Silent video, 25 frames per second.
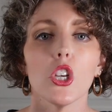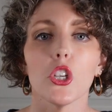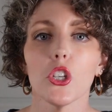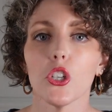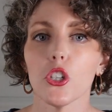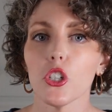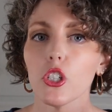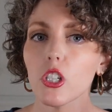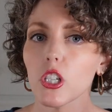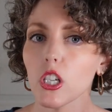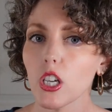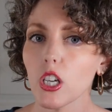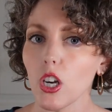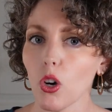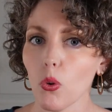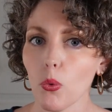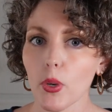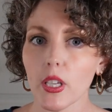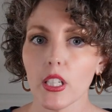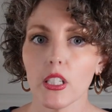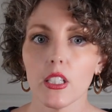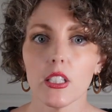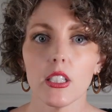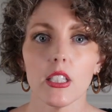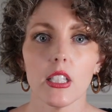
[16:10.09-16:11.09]
You're
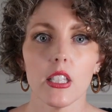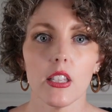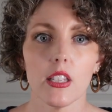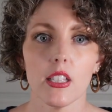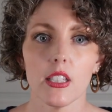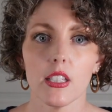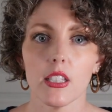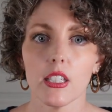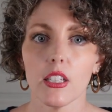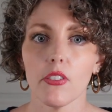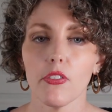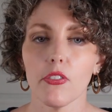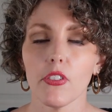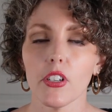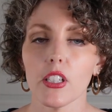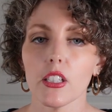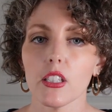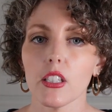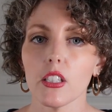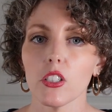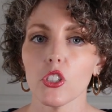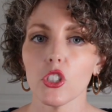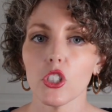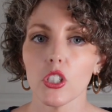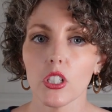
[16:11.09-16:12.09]
going to see this difference
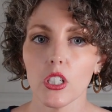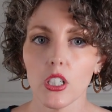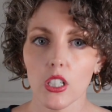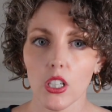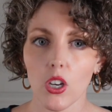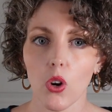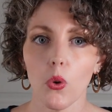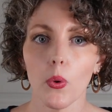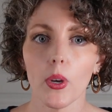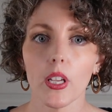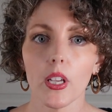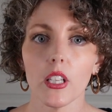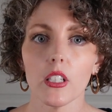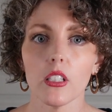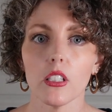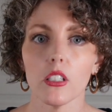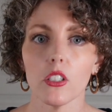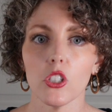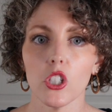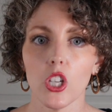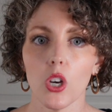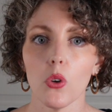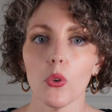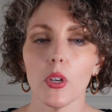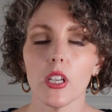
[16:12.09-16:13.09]
and you're going to
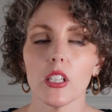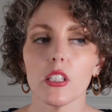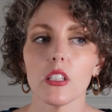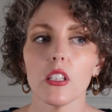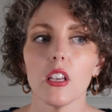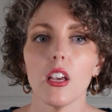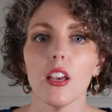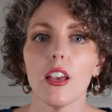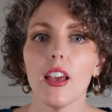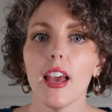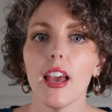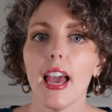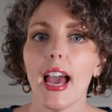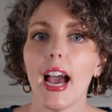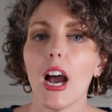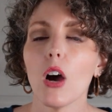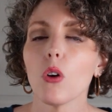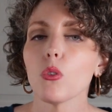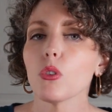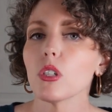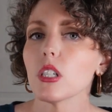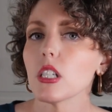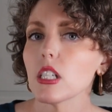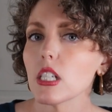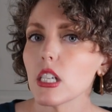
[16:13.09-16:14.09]
notice
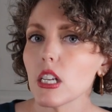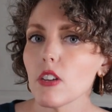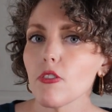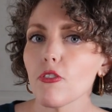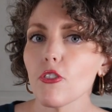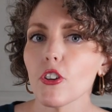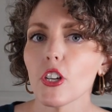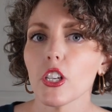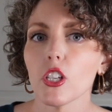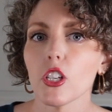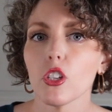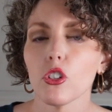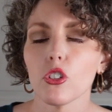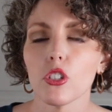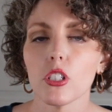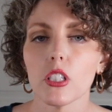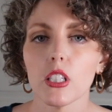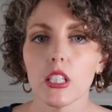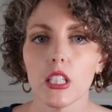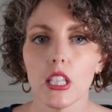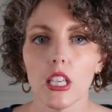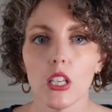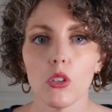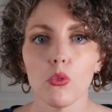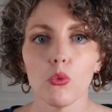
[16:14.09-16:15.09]
how different your
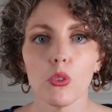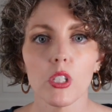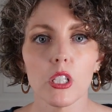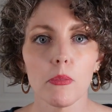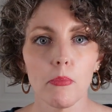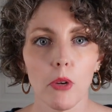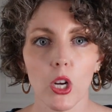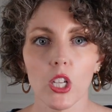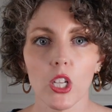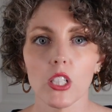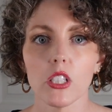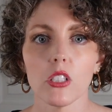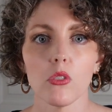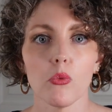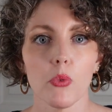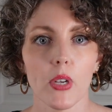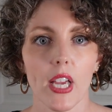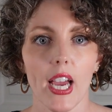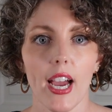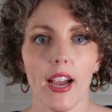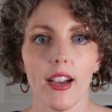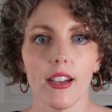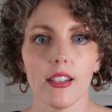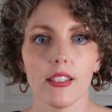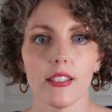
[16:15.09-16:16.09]
skin responds and
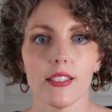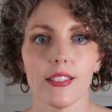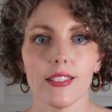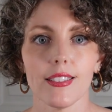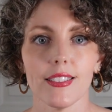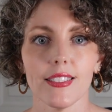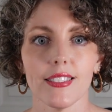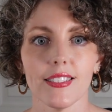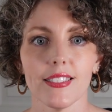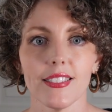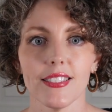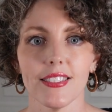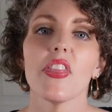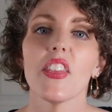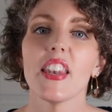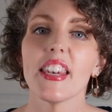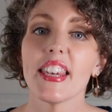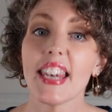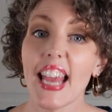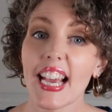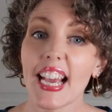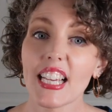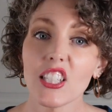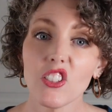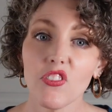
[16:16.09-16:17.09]
reacts. The
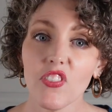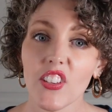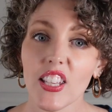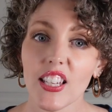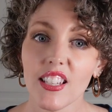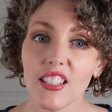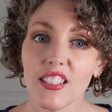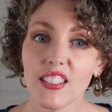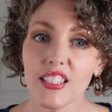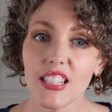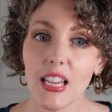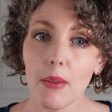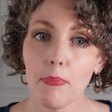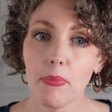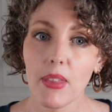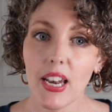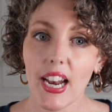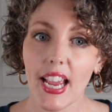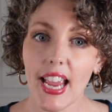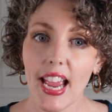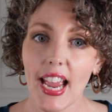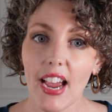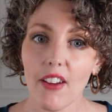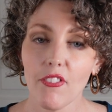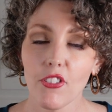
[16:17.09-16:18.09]
next feeding step that
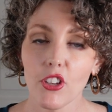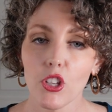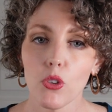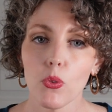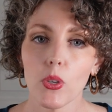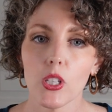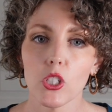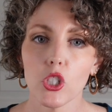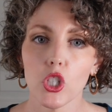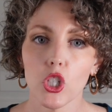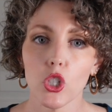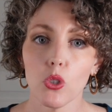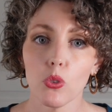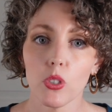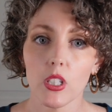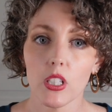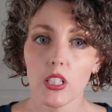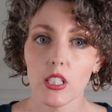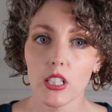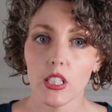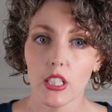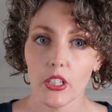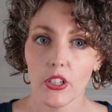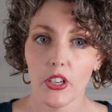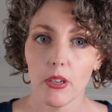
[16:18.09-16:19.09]
I have for you is to use a
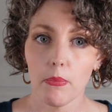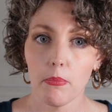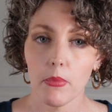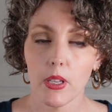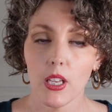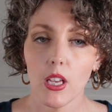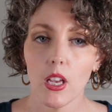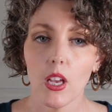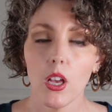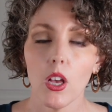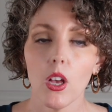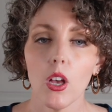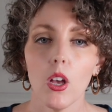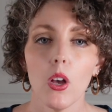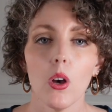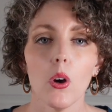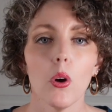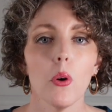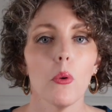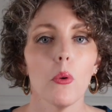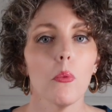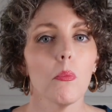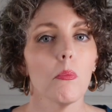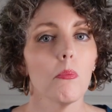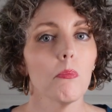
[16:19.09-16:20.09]
serum.
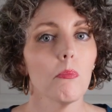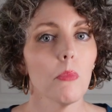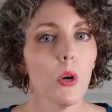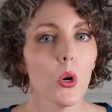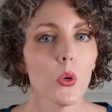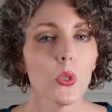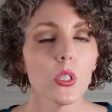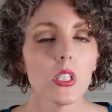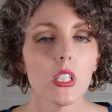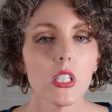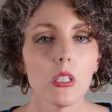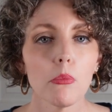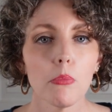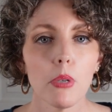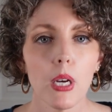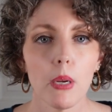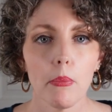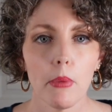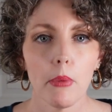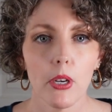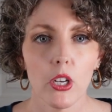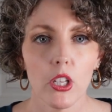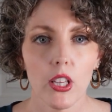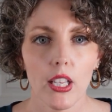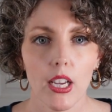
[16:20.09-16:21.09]
Mostly and
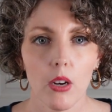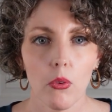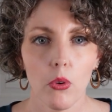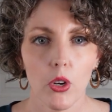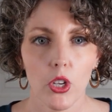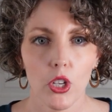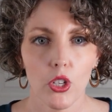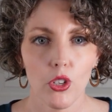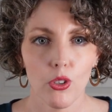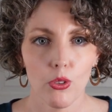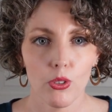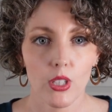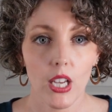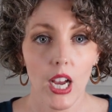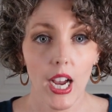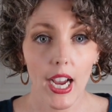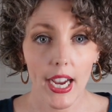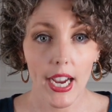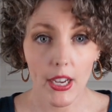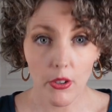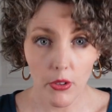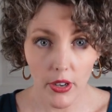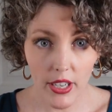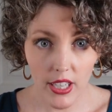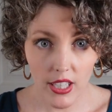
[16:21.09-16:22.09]
primarily, I want you to use a
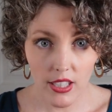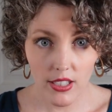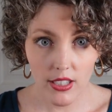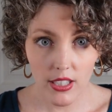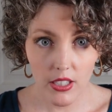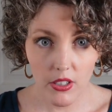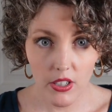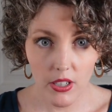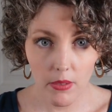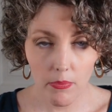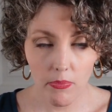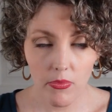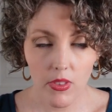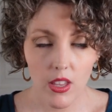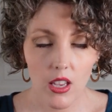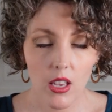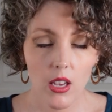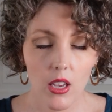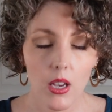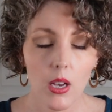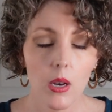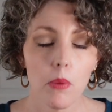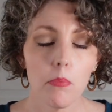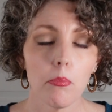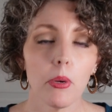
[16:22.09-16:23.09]
hydrating serum,
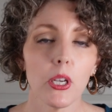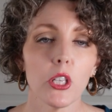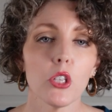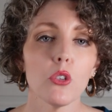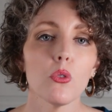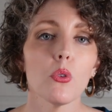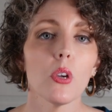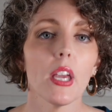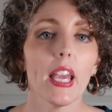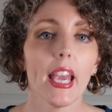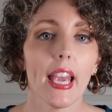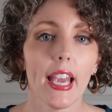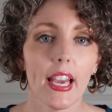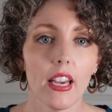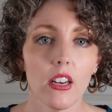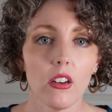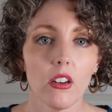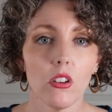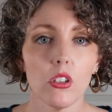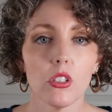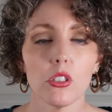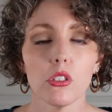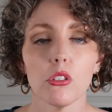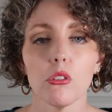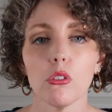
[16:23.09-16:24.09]
but you can
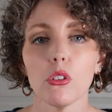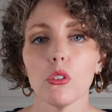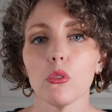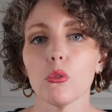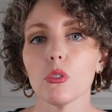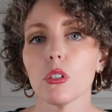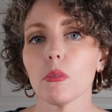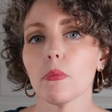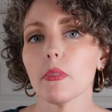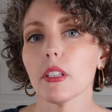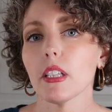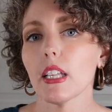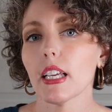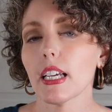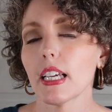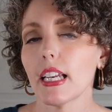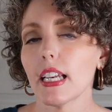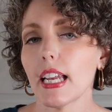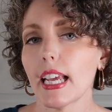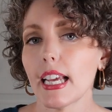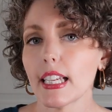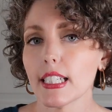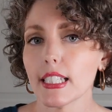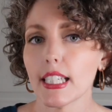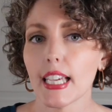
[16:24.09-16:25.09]
also use something like an
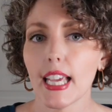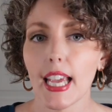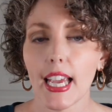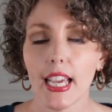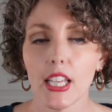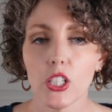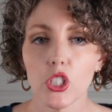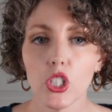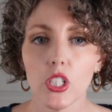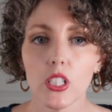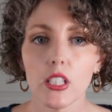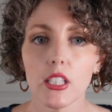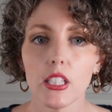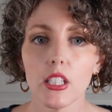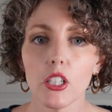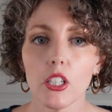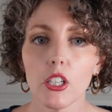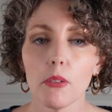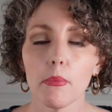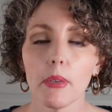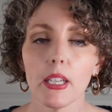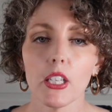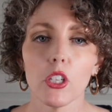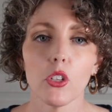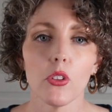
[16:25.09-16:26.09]
anti-aging
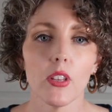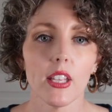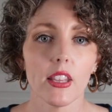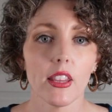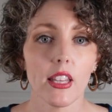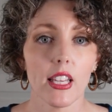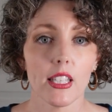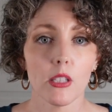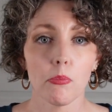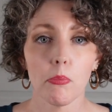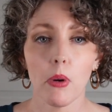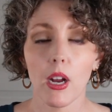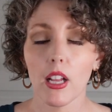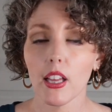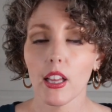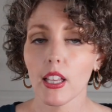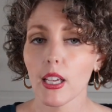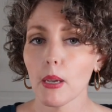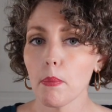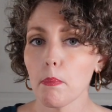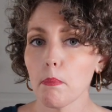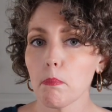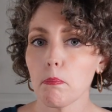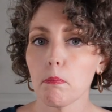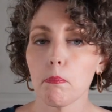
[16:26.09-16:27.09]
serum. I know that that's probably
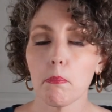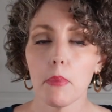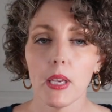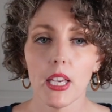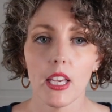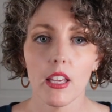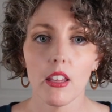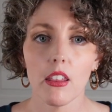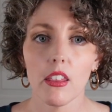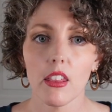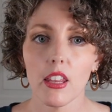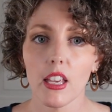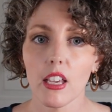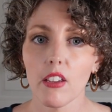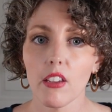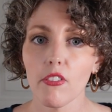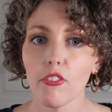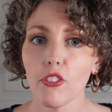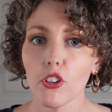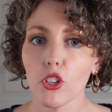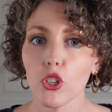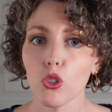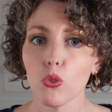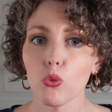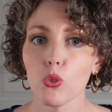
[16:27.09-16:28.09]
a big thing
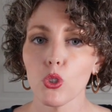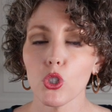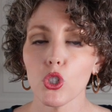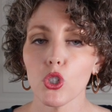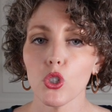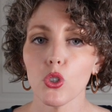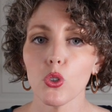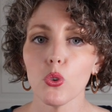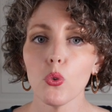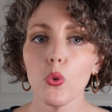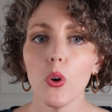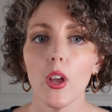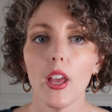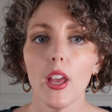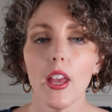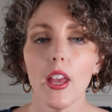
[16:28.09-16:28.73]
for you too.